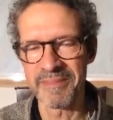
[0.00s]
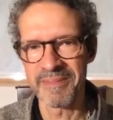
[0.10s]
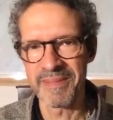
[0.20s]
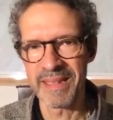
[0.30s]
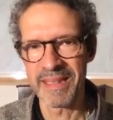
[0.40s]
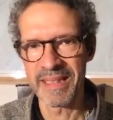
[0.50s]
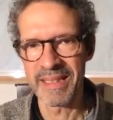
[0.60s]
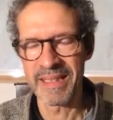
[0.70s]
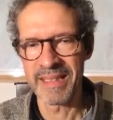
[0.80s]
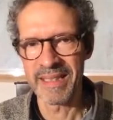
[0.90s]

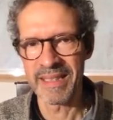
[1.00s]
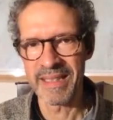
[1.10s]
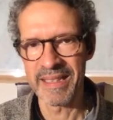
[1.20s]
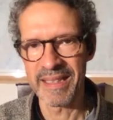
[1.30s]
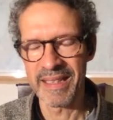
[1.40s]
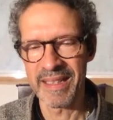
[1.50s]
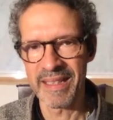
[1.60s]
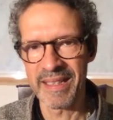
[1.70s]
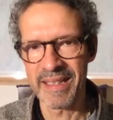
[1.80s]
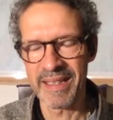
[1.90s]

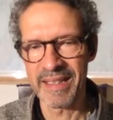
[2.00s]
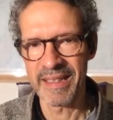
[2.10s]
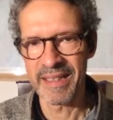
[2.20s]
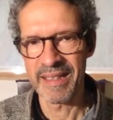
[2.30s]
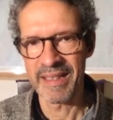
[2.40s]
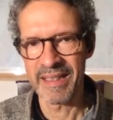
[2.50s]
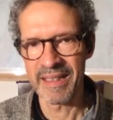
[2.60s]
(not speaking)